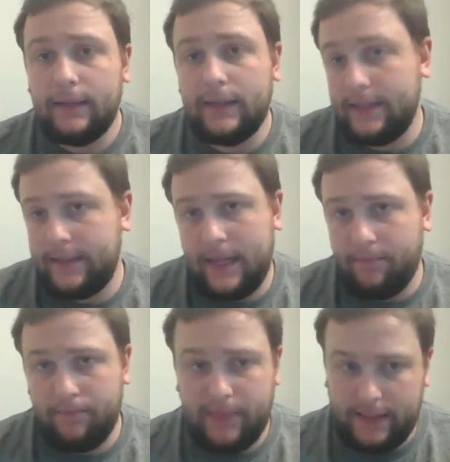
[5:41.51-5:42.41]
That's
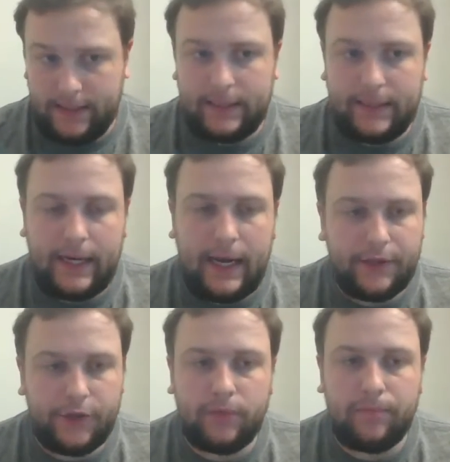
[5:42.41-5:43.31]
not being said that a guy
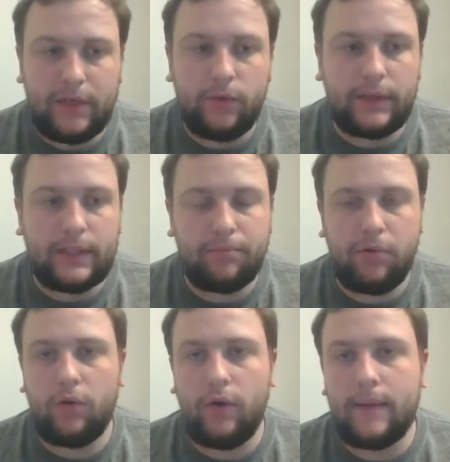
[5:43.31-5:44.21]
shouldn't be doing these
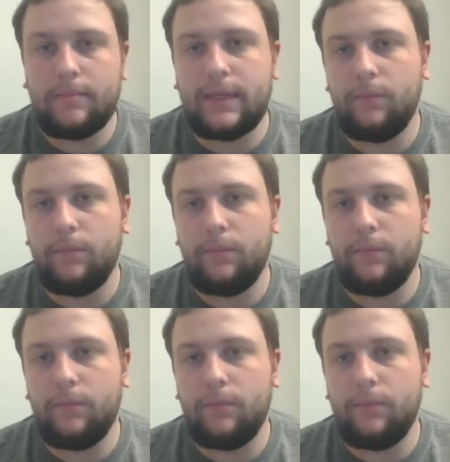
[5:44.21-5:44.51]
programs,